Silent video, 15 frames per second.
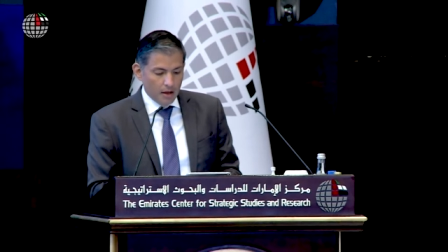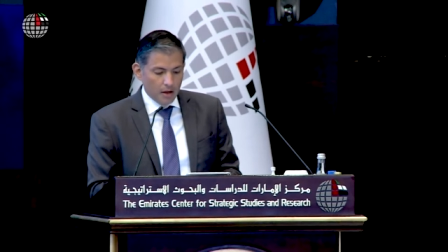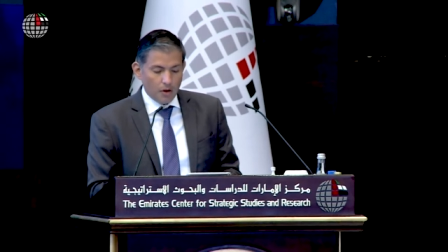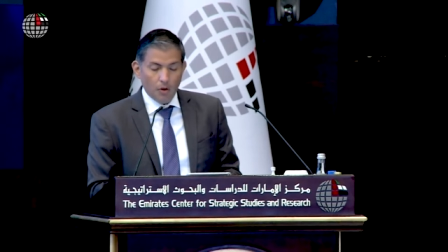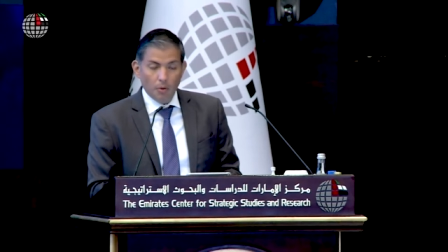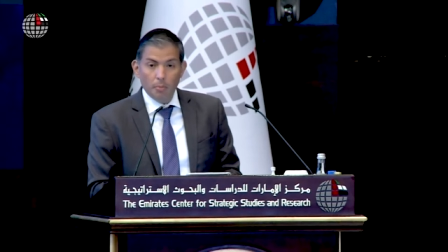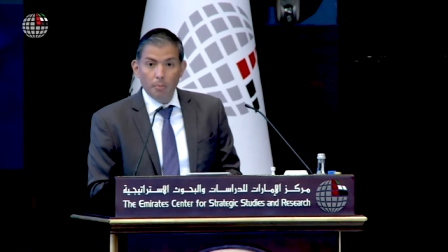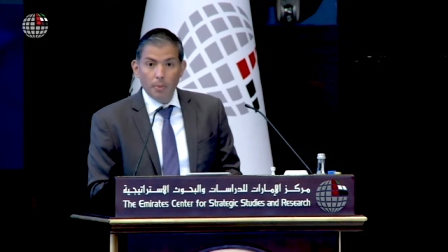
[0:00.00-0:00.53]

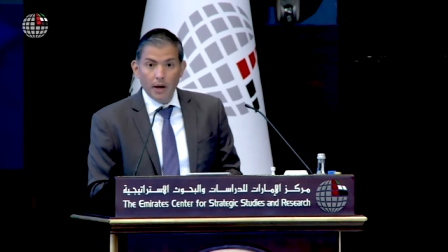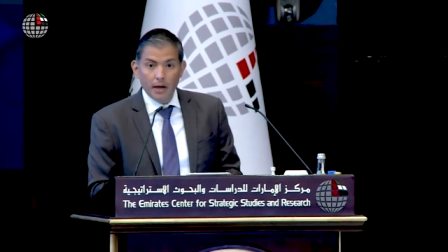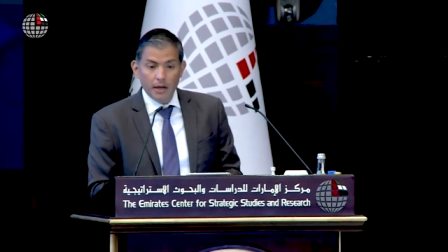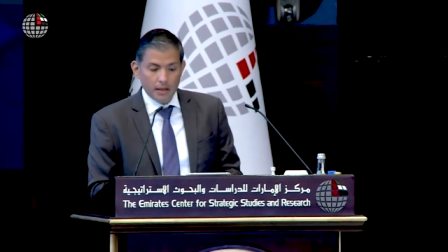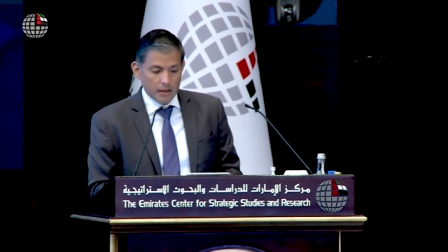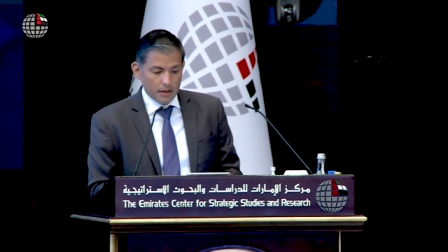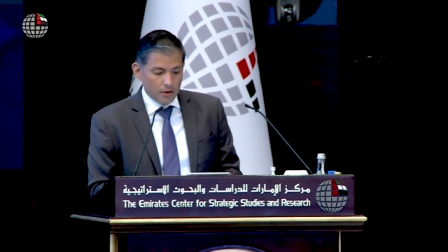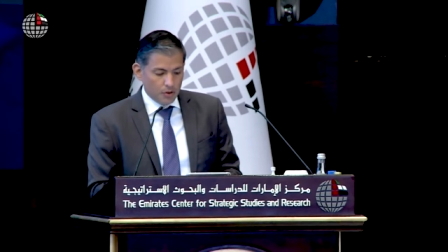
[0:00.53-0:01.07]

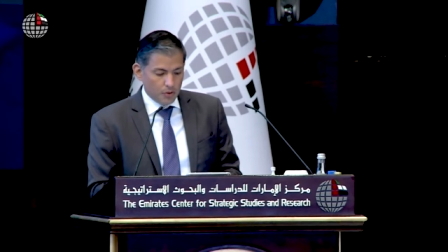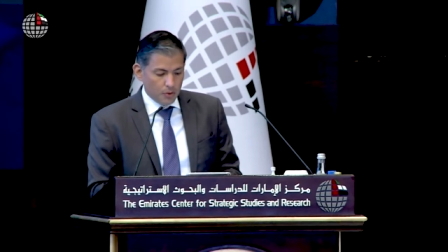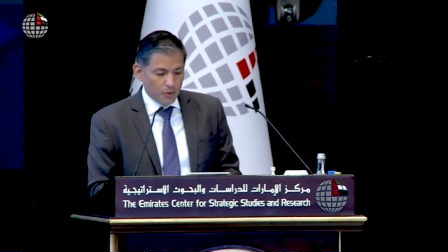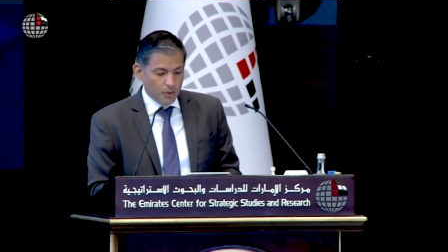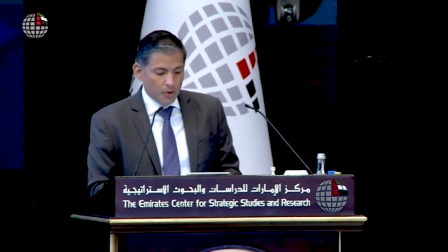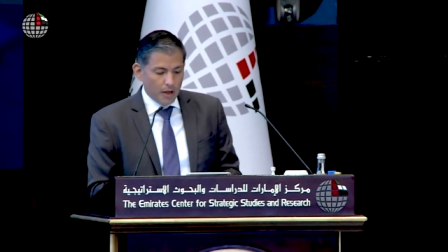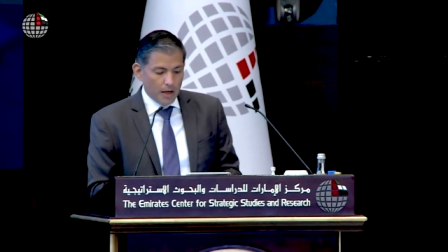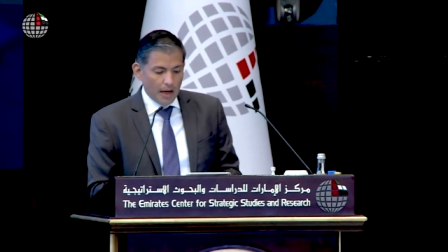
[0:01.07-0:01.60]
compared
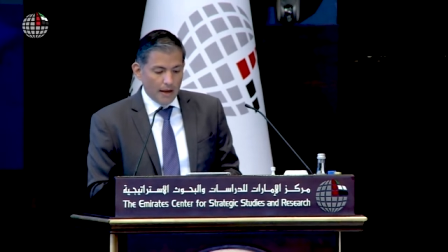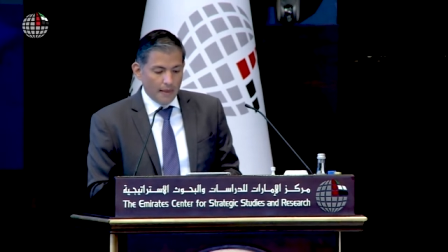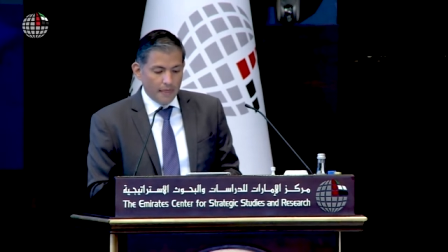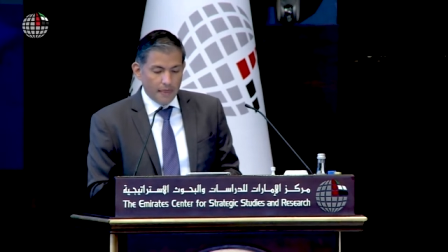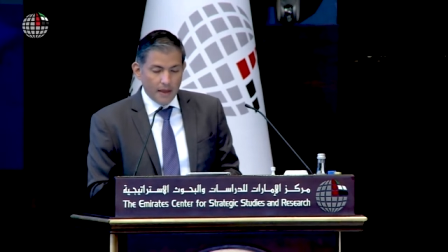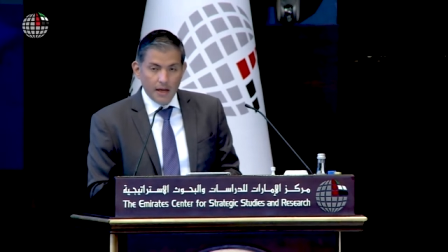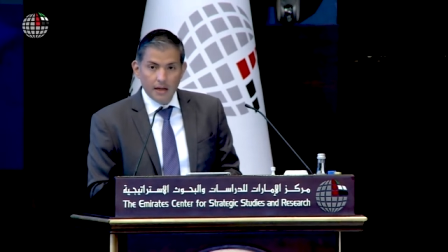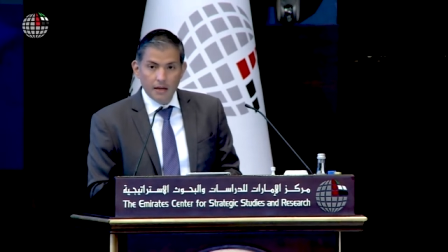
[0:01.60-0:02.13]
to
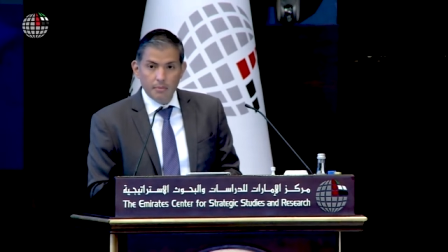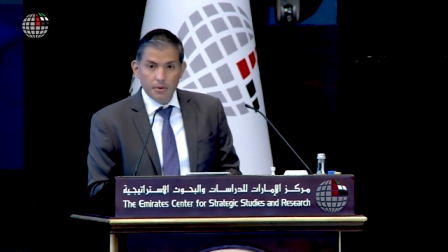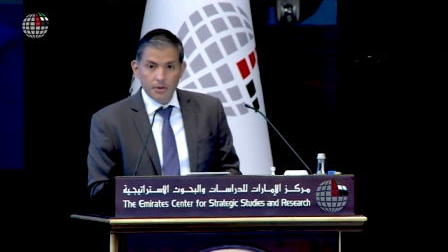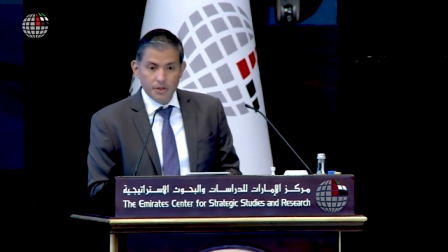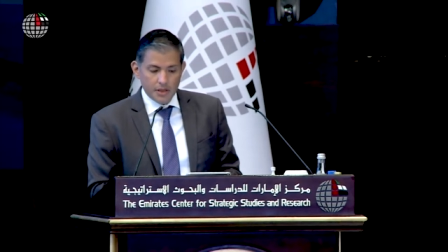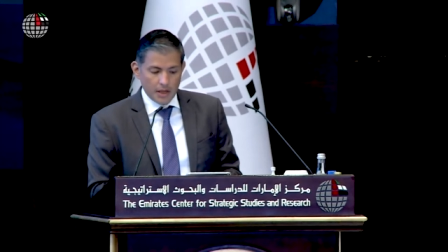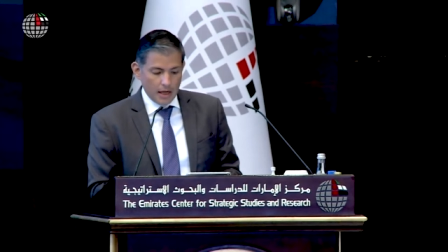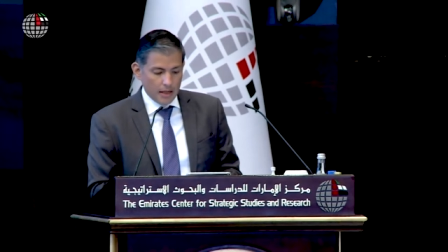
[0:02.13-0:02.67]

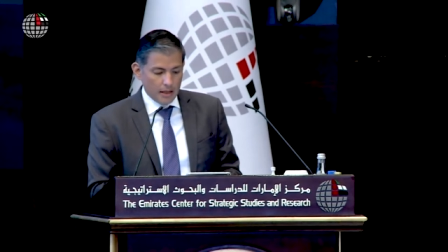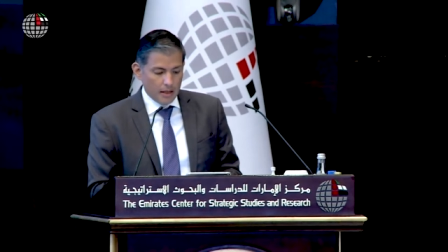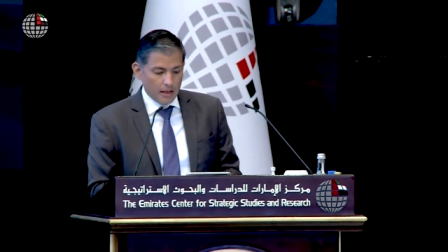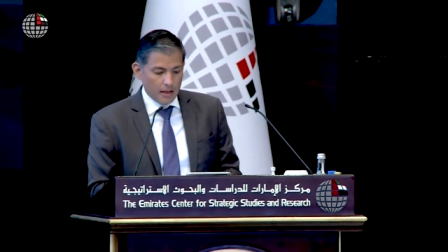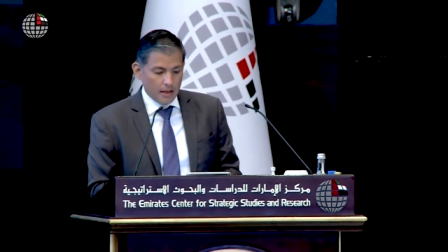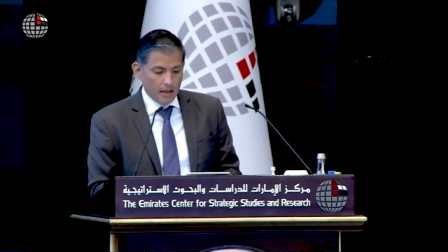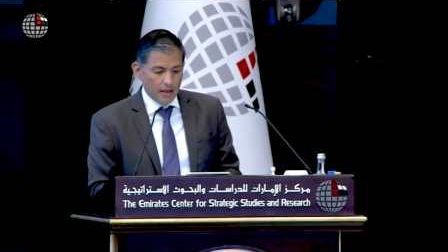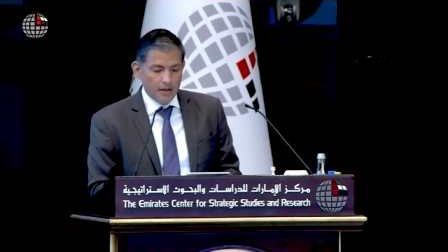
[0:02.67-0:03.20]
19%
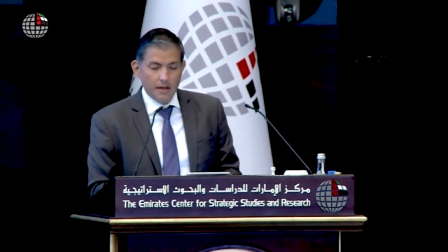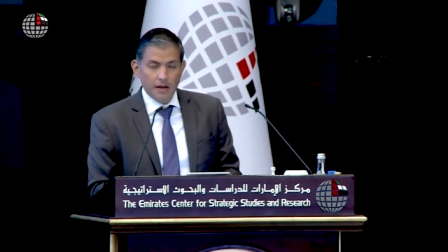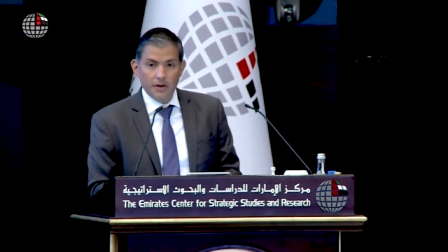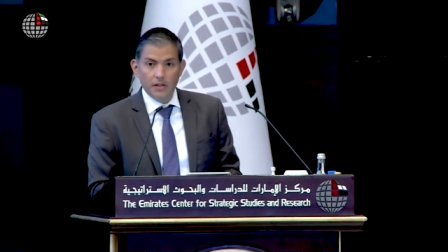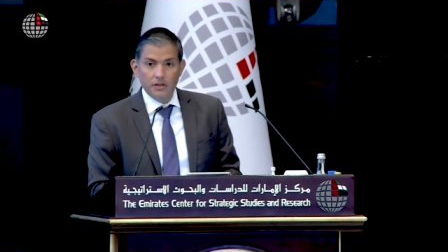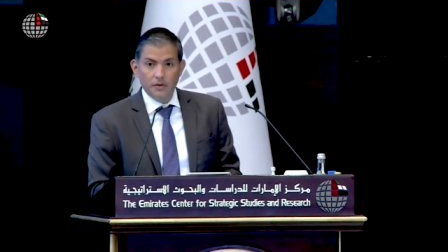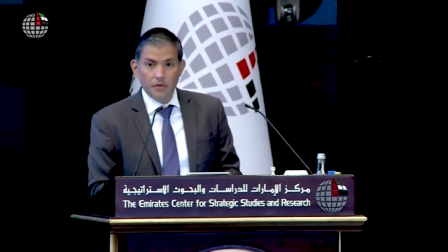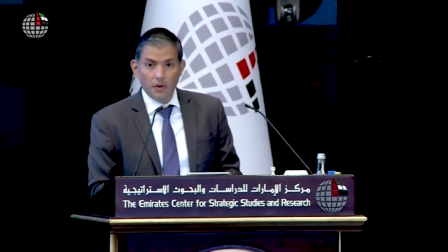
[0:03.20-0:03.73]
in the
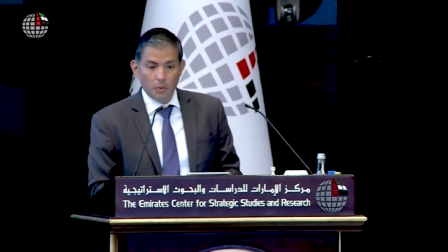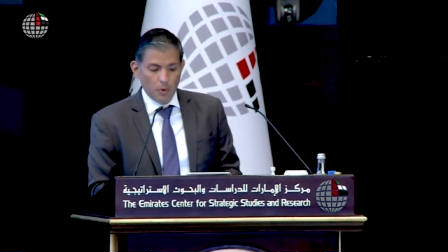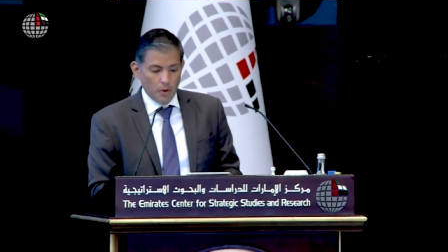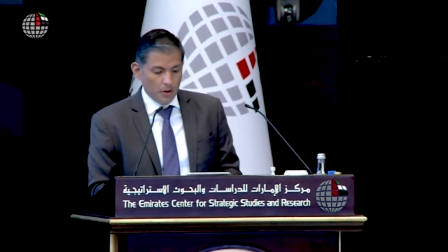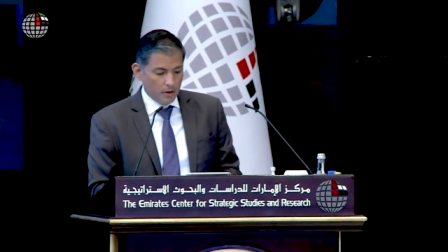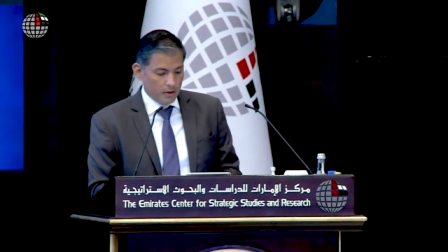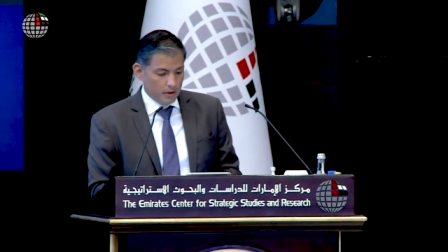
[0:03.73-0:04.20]
rest of the world.